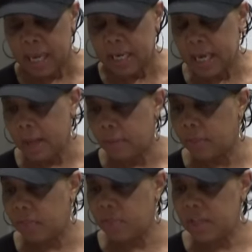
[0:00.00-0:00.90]
Now
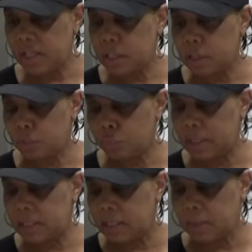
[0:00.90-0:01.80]
this
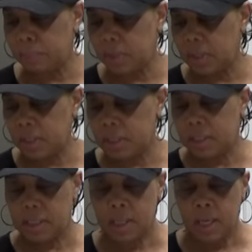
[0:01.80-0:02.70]

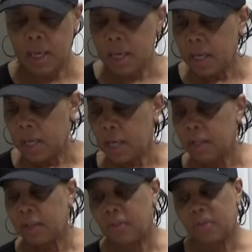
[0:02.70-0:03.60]
recipient,
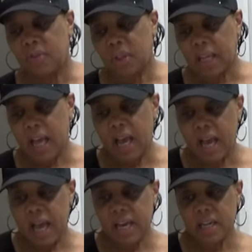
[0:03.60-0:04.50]
they
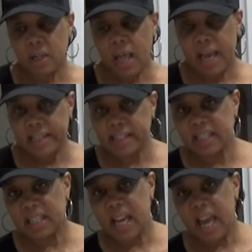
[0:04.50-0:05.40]
kind of like
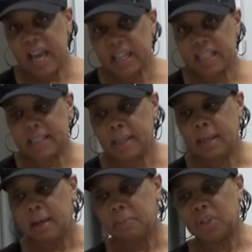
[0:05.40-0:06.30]
snacks,
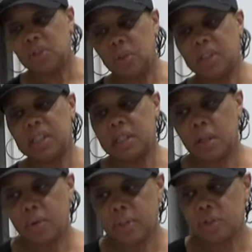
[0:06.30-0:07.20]
but you know, since
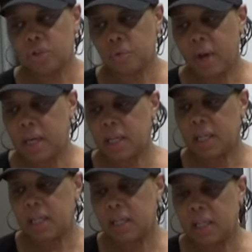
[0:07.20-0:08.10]
they're in
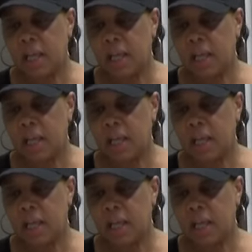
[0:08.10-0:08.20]
training,